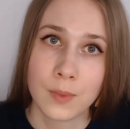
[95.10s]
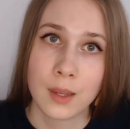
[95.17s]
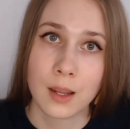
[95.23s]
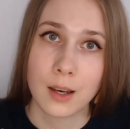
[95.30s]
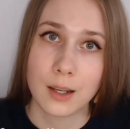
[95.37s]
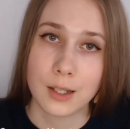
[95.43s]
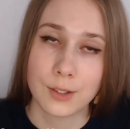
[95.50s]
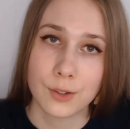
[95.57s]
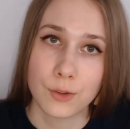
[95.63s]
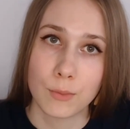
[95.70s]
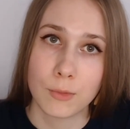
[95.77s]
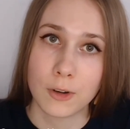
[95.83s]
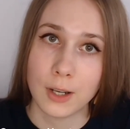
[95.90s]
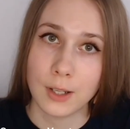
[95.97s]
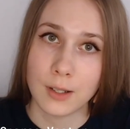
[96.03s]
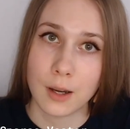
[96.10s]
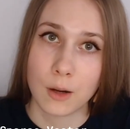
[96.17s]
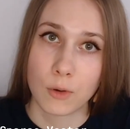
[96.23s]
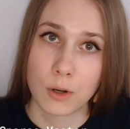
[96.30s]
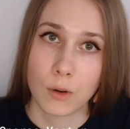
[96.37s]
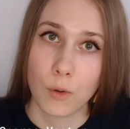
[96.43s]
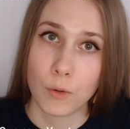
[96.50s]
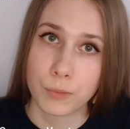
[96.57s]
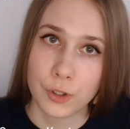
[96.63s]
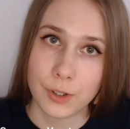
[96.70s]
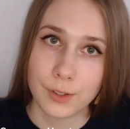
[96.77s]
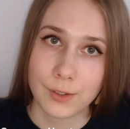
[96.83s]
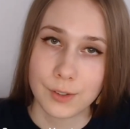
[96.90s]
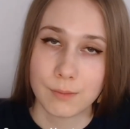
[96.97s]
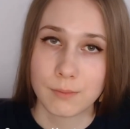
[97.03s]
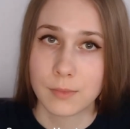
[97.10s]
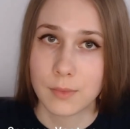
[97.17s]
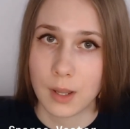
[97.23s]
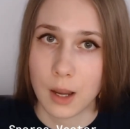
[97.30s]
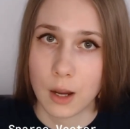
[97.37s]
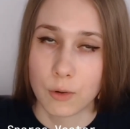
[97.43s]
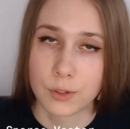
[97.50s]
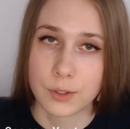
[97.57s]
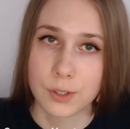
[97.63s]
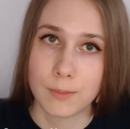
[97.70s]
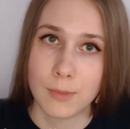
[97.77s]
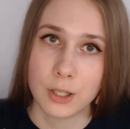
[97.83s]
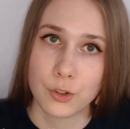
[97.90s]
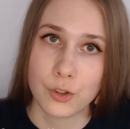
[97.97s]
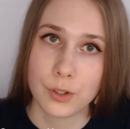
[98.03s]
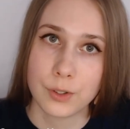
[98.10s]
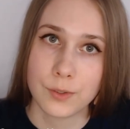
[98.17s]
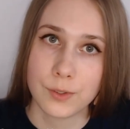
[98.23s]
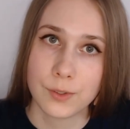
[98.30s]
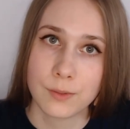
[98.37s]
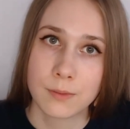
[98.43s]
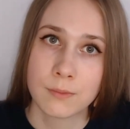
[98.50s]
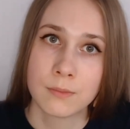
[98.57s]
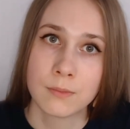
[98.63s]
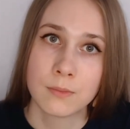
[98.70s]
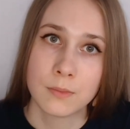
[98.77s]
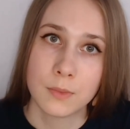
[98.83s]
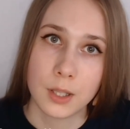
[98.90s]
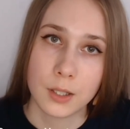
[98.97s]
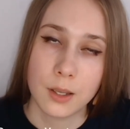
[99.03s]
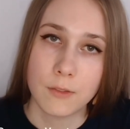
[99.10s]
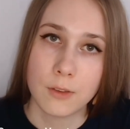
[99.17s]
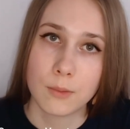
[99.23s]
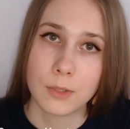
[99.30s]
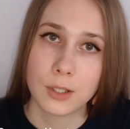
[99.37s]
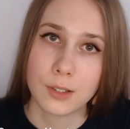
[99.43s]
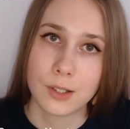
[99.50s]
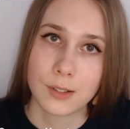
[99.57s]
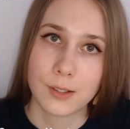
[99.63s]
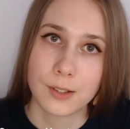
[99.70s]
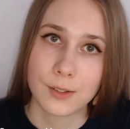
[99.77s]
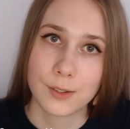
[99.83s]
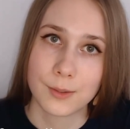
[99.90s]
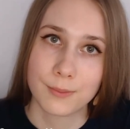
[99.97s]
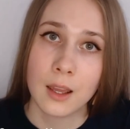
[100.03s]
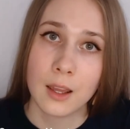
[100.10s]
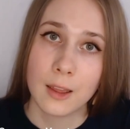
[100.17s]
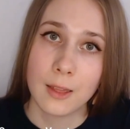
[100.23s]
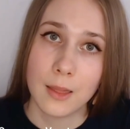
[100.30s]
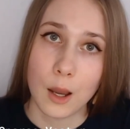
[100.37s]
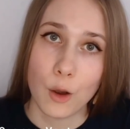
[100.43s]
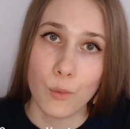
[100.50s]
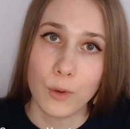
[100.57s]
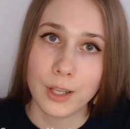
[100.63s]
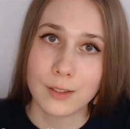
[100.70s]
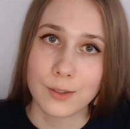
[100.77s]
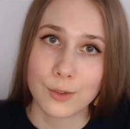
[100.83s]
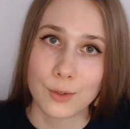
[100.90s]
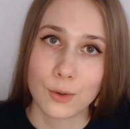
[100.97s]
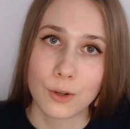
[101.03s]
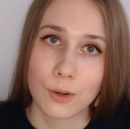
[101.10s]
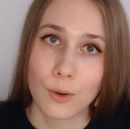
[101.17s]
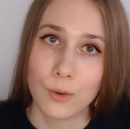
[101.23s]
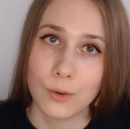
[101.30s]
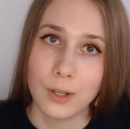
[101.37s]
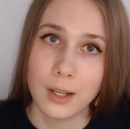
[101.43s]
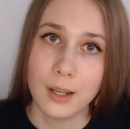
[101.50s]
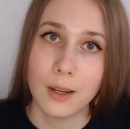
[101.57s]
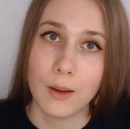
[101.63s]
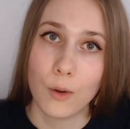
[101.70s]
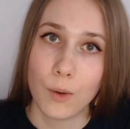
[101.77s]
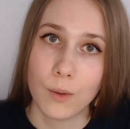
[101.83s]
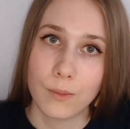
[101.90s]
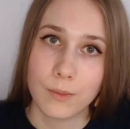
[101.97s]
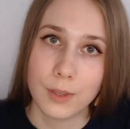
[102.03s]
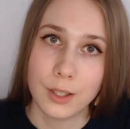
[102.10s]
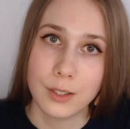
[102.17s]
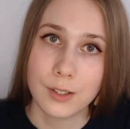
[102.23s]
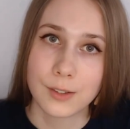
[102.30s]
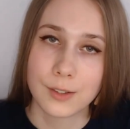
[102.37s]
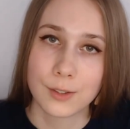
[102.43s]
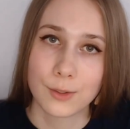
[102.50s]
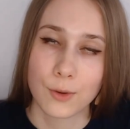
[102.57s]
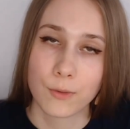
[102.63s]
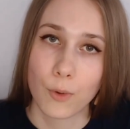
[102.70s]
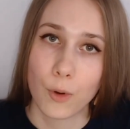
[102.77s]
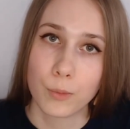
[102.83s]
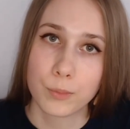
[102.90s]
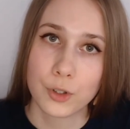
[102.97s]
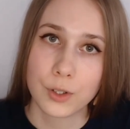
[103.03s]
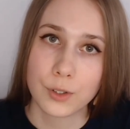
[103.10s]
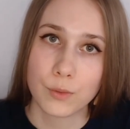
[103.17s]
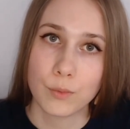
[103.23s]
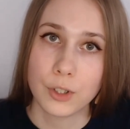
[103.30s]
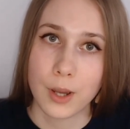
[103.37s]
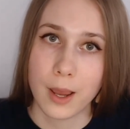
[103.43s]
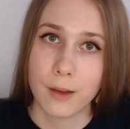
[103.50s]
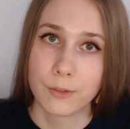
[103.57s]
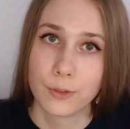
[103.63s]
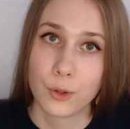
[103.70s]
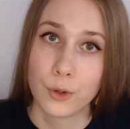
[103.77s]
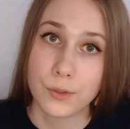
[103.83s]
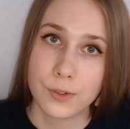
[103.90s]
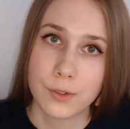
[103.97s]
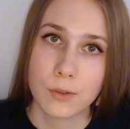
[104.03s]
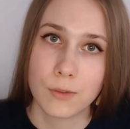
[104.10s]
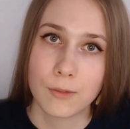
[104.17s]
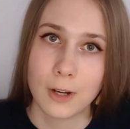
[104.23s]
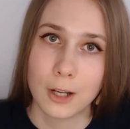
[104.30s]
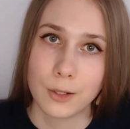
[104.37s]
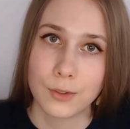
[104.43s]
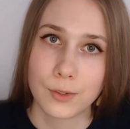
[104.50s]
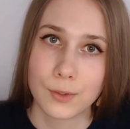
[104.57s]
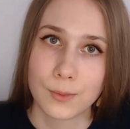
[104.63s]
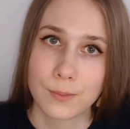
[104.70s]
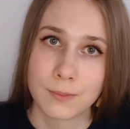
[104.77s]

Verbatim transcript: Let's enumerate our objects, our dimensions, and give them indexes. Now we can store only indices of objects which have non-zero values,